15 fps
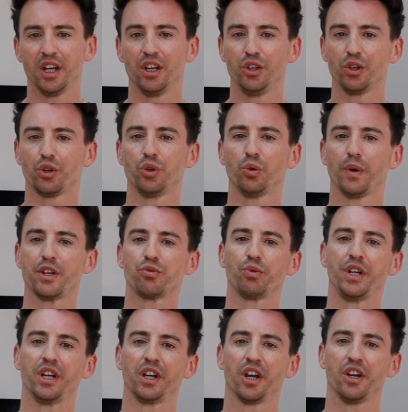you can always
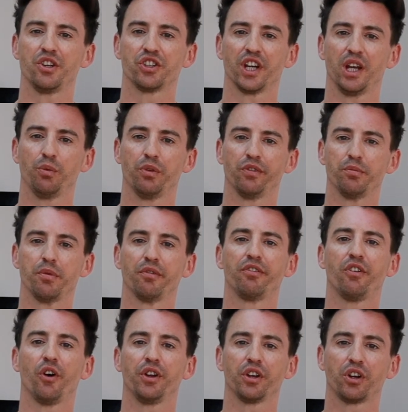renegotiate with them and
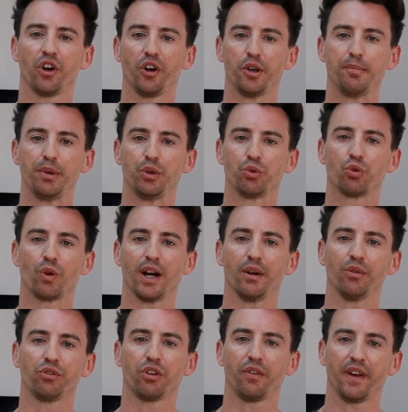find a kind of middle
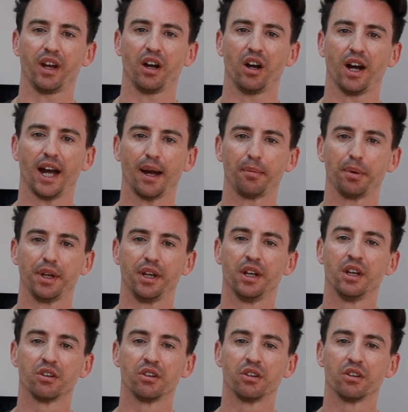ground so they are happy.